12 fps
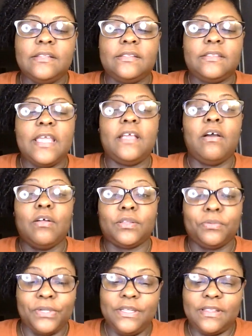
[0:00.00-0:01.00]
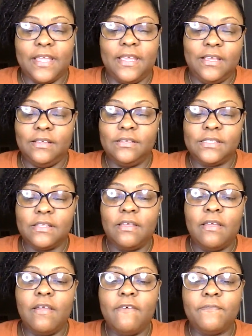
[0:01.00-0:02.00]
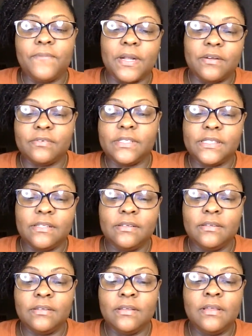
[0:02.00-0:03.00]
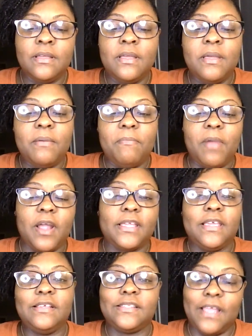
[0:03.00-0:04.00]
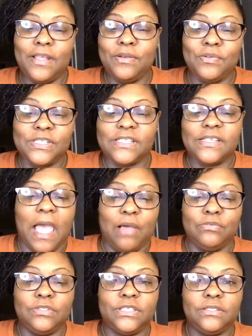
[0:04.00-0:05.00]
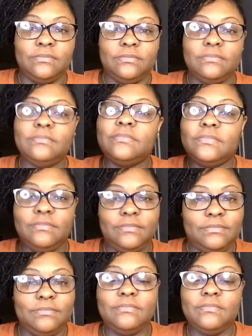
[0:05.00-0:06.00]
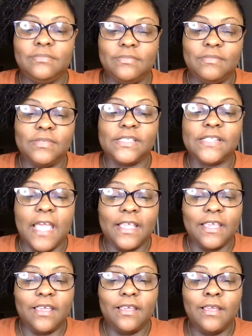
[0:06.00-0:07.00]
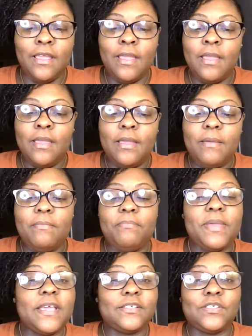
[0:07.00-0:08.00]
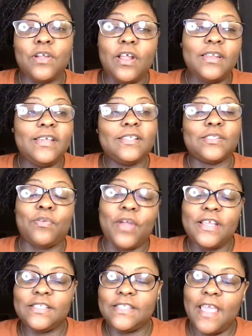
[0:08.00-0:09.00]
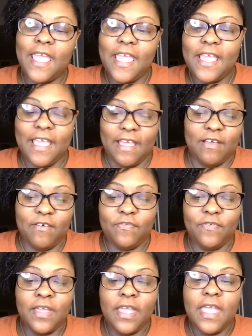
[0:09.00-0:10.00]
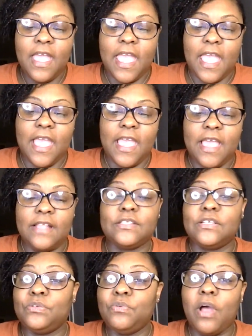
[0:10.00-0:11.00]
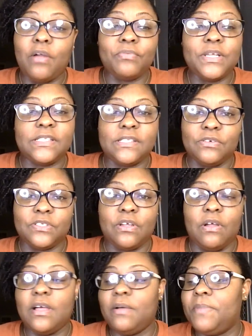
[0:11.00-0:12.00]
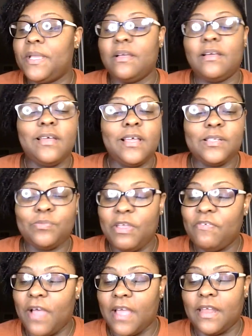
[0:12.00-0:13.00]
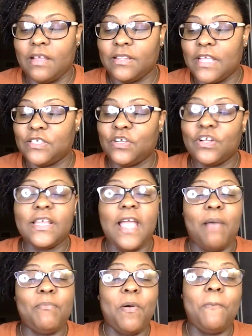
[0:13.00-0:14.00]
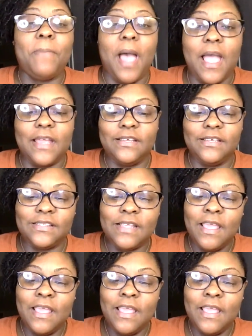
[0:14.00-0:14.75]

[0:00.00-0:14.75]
think on 3 things. First, Marquise ain't no slouch. Second, Big Shirley is crazy AF. And to do her research on her, because we find out that Shirley got more bodies